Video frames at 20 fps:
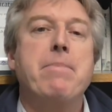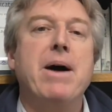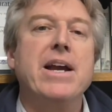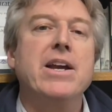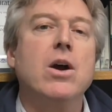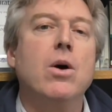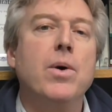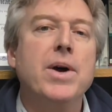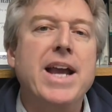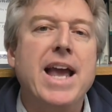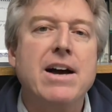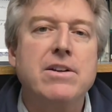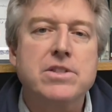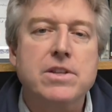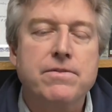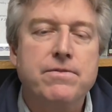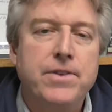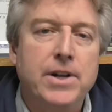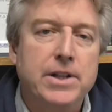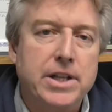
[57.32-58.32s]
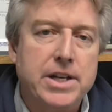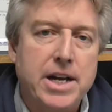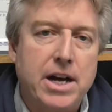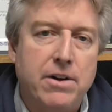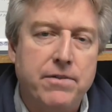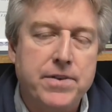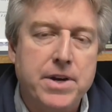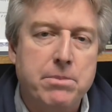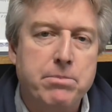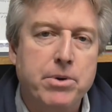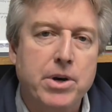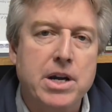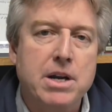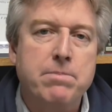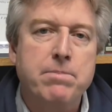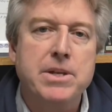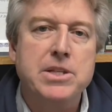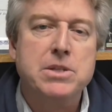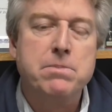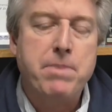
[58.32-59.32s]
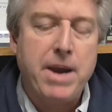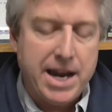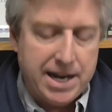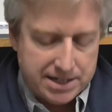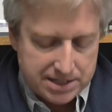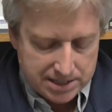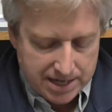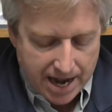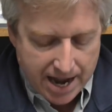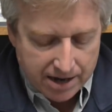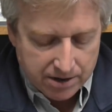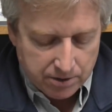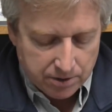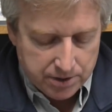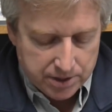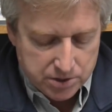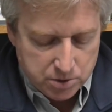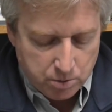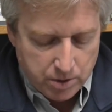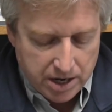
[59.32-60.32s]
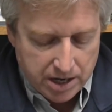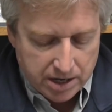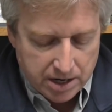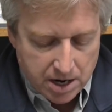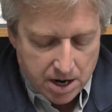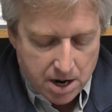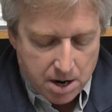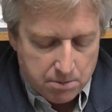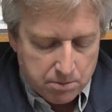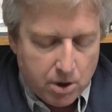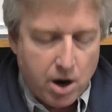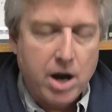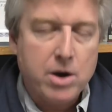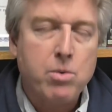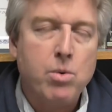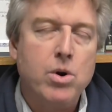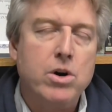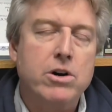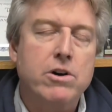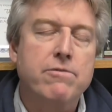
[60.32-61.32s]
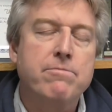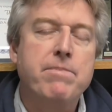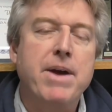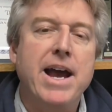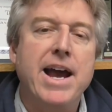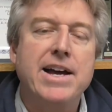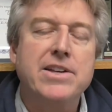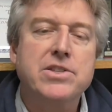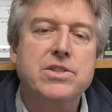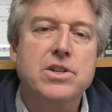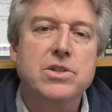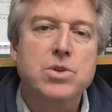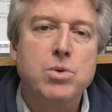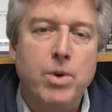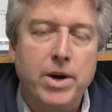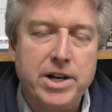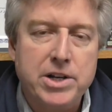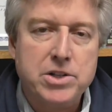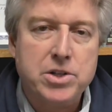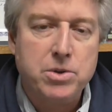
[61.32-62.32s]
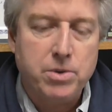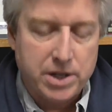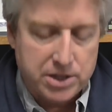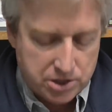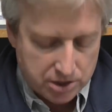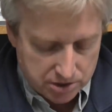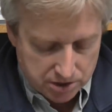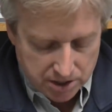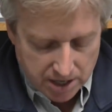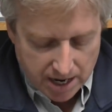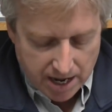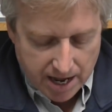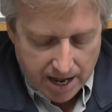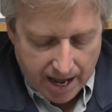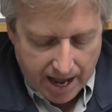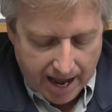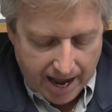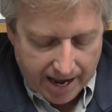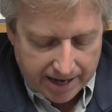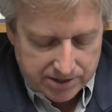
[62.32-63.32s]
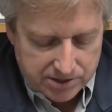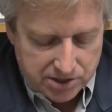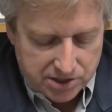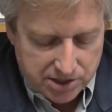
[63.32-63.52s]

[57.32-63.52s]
by going out to Philadelphia. Brinkman's Bait and Tackle this week brought word of bass to 22 inches at